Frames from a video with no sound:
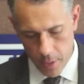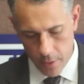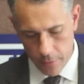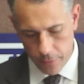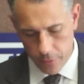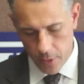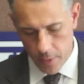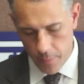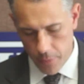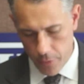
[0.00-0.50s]

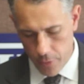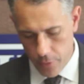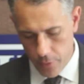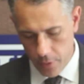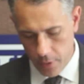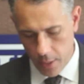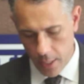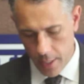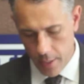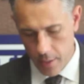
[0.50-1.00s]
flip
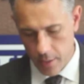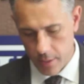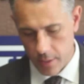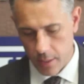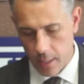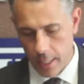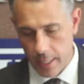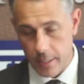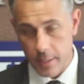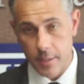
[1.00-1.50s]
through a lot of the
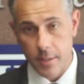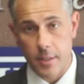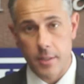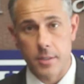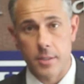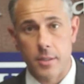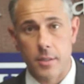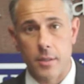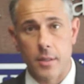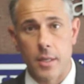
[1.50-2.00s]
slides
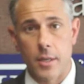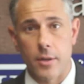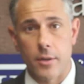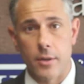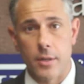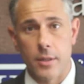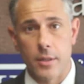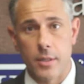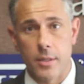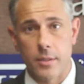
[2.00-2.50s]
that
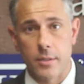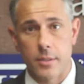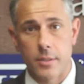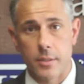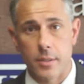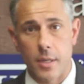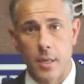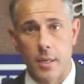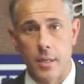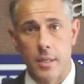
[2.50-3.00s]
are in
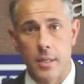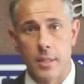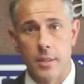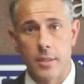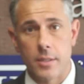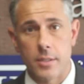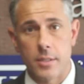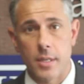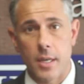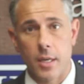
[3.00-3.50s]

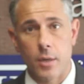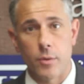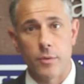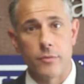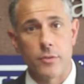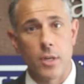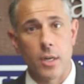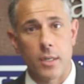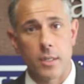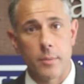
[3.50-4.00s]
this deck.
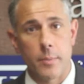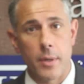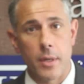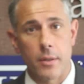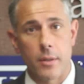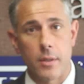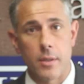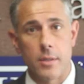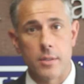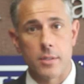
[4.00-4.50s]
We've talked
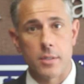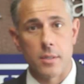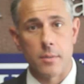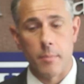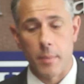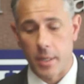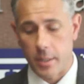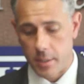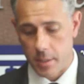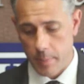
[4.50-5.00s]
about these
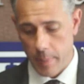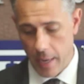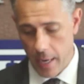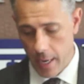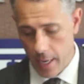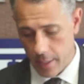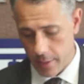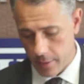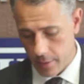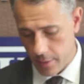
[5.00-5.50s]
in months
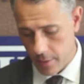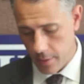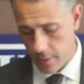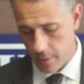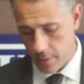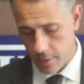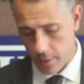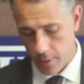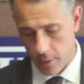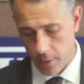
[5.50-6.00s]

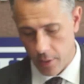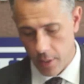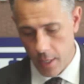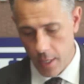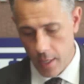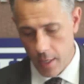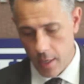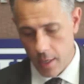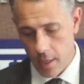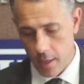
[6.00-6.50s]
past, so
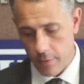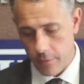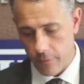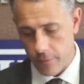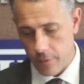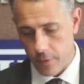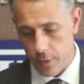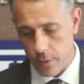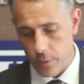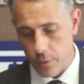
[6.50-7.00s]

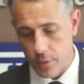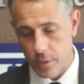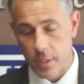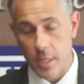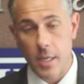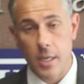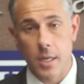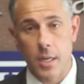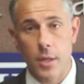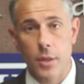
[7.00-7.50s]
if you
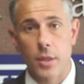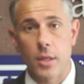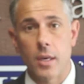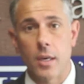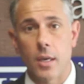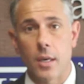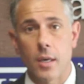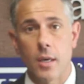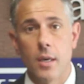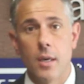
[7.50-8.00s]
see
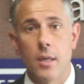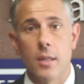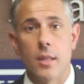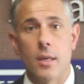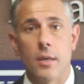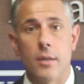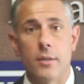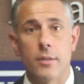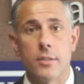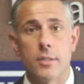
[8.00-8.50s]
anything
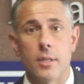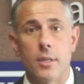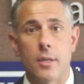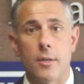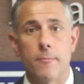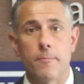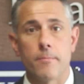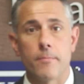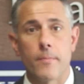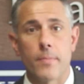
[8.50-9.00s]

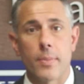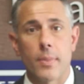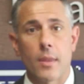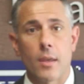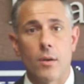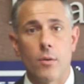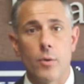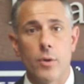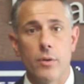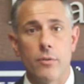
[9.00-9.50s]
that
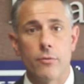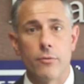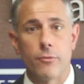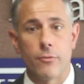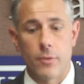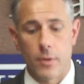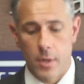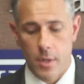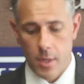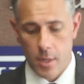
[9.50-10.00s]

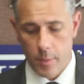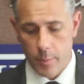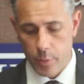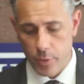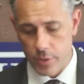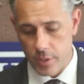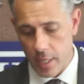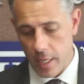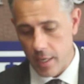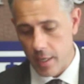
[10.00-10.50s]
we've
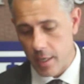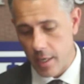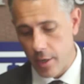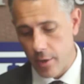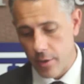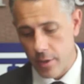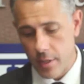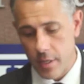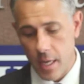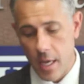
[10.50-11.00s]
presented
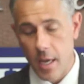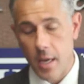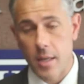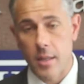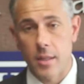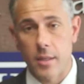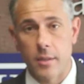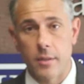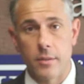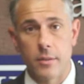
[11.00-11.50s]
here
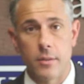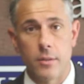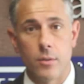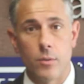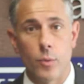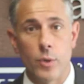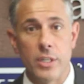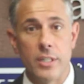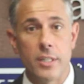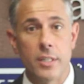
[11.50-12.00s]
today that
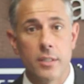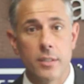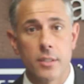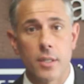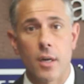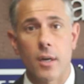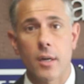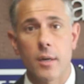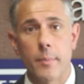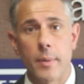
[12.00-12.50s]
we didn't
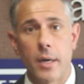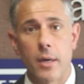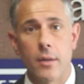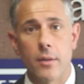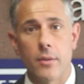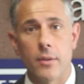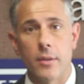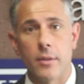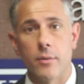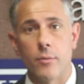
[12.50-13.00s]
talk
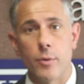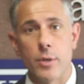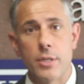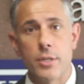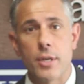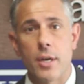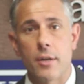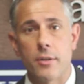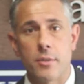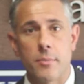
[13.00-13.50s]
about, then
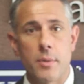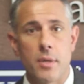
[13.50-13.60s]
reach out to